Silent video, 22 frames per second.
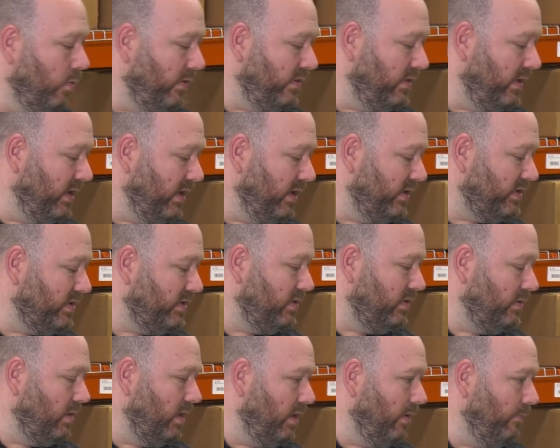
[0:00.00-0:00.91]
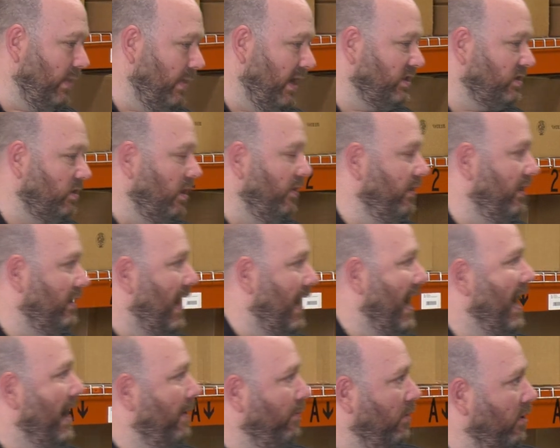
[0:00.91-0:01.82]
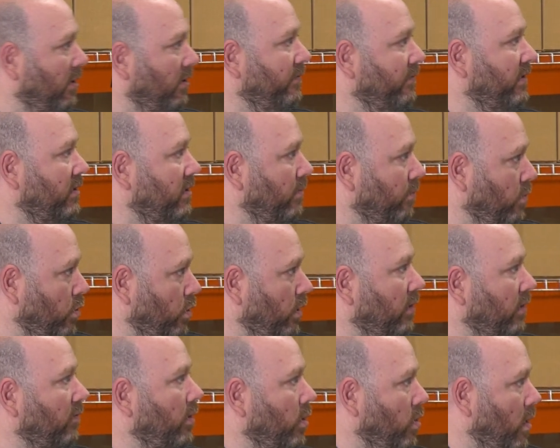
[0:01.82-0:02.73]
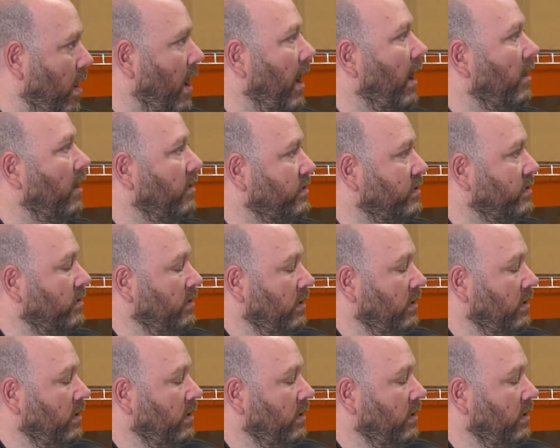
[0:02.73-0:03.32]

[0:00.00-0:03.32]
with this based on the diameter that the boiler requires.